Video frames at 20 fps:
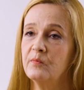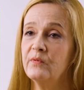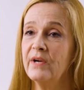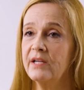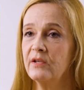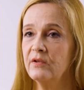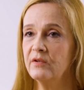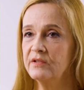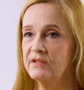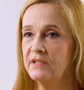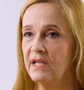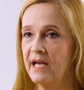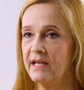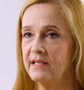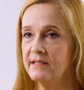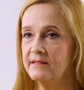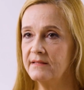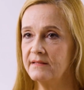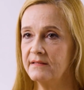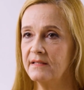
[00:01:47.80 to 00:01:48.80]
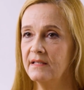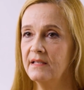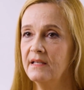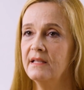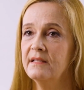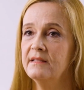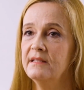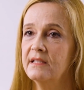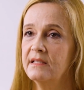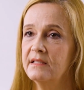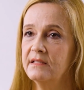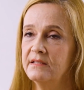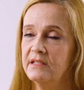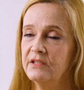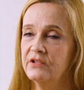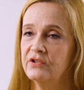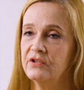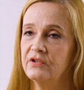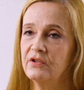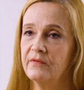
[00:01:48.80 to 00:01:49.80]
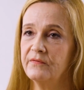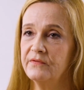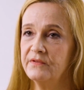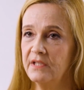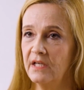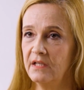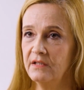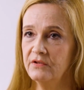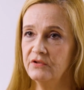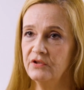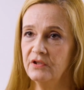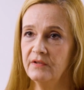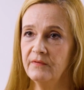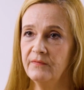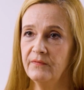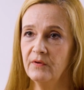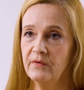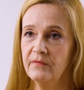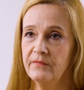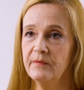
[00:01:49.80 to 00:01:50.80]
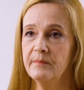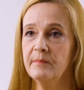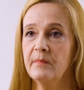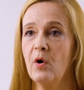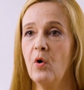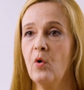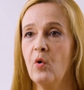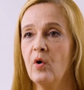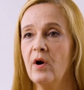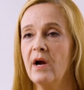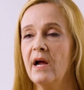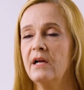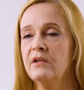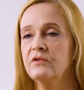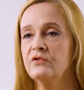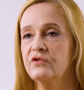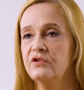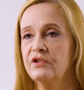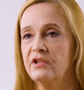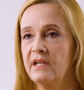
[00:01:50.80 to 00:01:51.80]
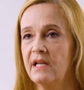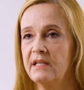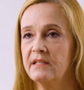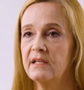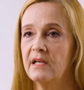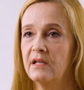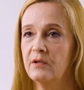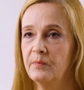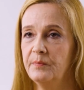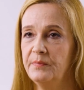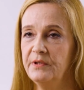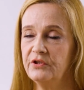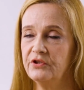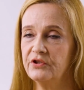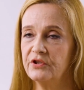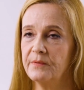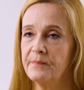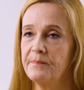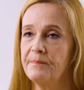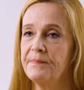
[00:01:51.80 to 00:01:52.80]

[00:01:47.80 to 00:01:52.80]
recognize the condition of telogen effluvium or androgenetic alopecia.